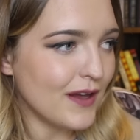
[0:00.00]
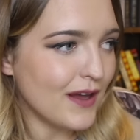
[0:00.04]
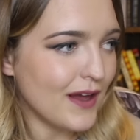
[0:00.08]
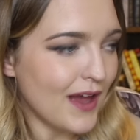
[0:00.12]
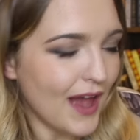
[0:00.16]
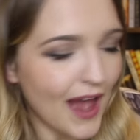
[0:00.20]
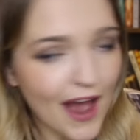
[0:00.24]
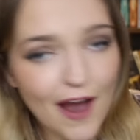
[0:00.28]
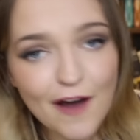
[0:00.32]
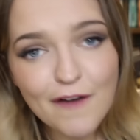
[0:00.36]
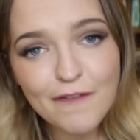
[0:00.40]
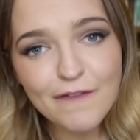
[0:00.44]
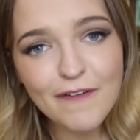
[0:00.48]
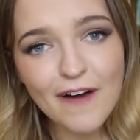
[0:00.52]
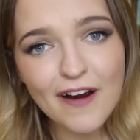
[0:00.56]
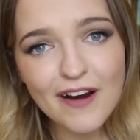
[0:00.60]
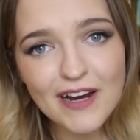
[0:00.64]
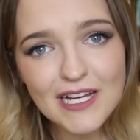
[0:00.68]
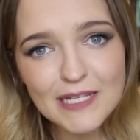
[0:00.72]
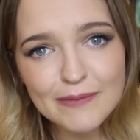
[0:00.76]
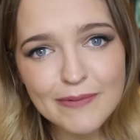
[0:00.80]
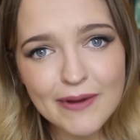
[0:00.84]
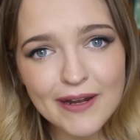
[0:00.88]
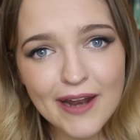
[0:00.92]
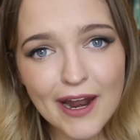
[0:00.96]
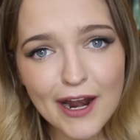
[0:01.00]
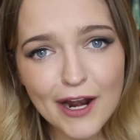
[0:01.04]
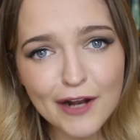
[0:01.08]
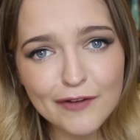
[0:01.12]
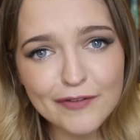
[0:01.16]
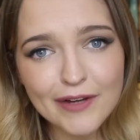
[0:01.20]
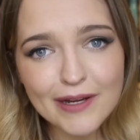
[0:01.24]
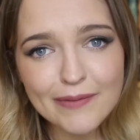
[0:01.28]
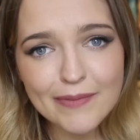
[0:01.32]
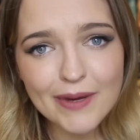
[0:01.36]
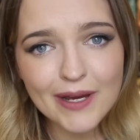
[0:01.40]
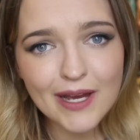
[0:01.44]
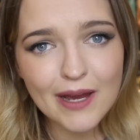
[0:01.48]
How far is my
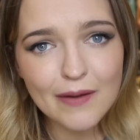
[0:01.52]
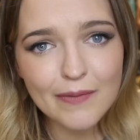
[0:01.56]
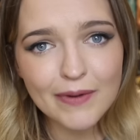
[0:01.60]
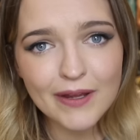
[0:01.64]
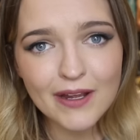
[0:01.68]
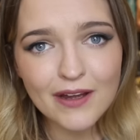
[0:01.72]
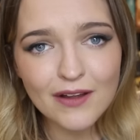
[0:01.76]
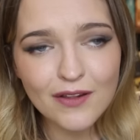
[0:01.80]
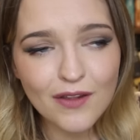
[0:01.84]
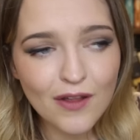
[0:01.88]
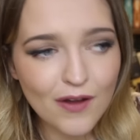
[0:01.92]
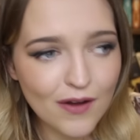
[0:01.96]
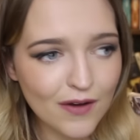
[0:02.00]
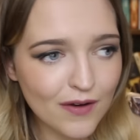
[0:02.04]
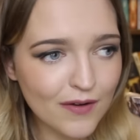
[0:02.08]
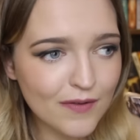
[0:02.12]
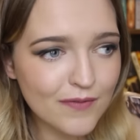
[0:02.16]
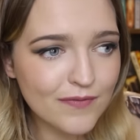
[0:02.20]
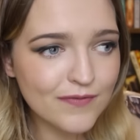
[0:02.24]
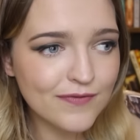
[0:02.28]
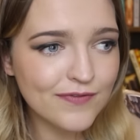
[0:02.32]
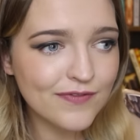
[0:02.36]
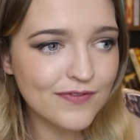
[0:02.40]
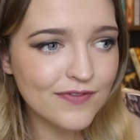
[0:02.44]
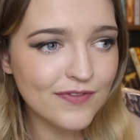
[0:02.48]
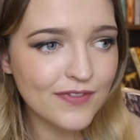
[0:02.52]
Nanowrimo coming along?